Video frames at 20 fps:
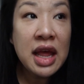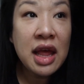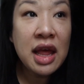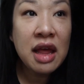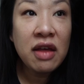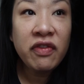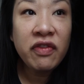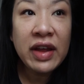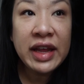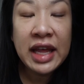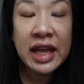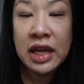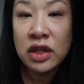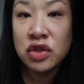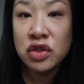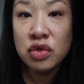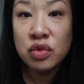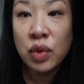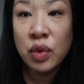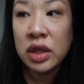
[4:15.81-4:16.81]
if I can't
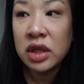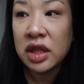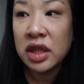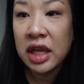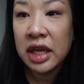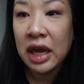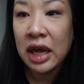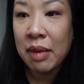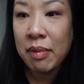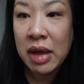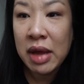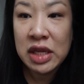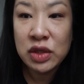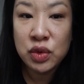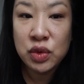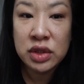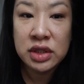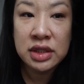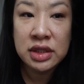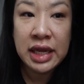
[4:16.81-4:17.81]
do one thing, I might
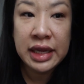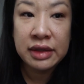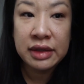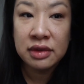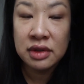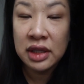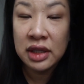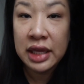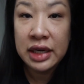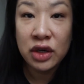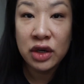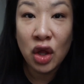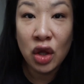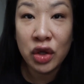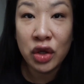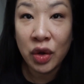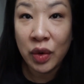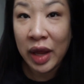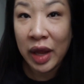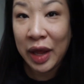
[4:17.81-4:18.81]
as well just like let it all
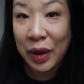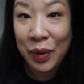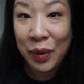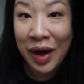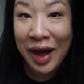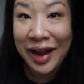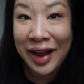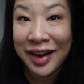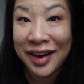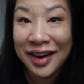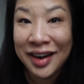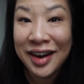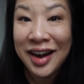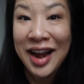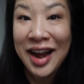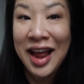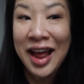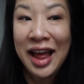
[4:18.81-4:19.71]
go haywire.